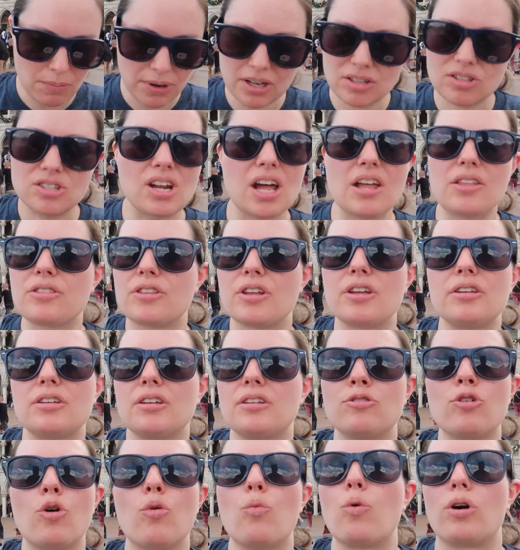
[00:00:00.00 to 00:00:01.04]
but it's not
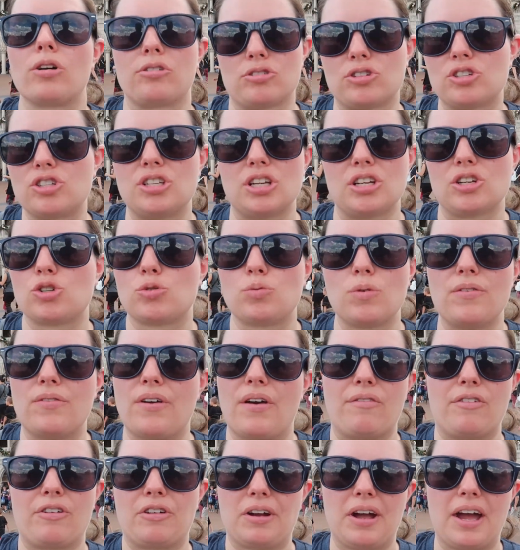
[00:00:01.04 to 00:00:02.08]
the worst dish we've
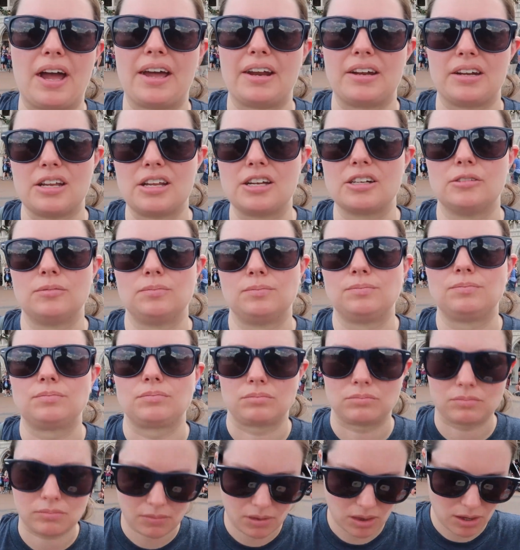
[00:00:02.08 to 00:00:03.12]
ever had here.
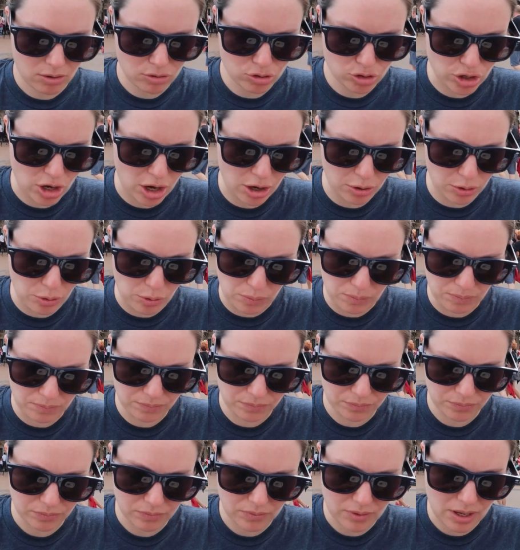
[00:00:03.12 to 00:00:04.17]
So
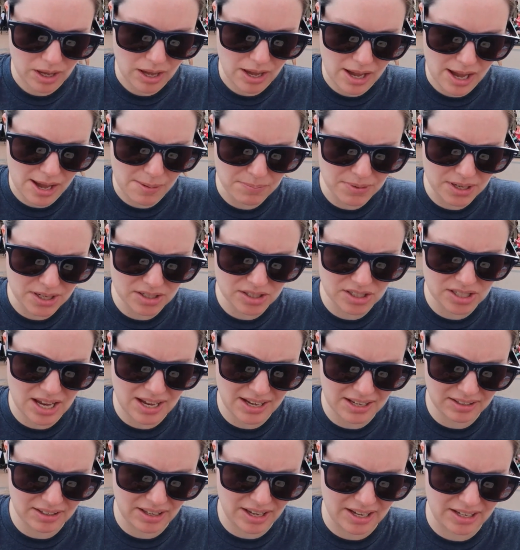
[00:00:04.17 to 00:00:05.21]
I'm gonna
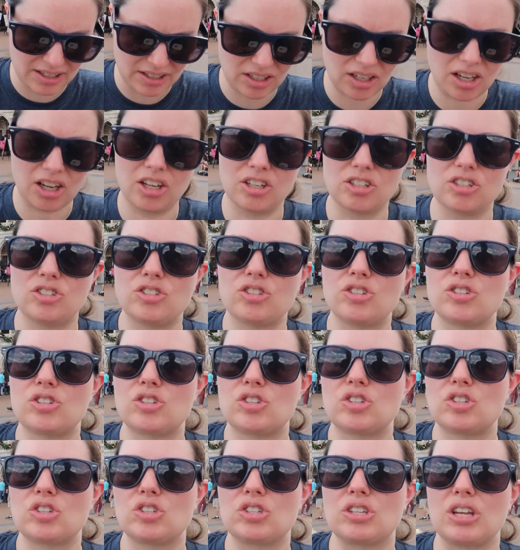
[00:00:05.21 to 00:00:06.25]
say like a
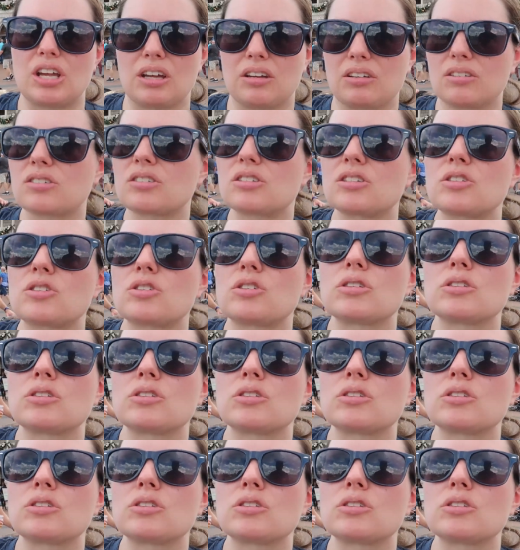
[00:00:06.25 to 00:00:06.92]
6.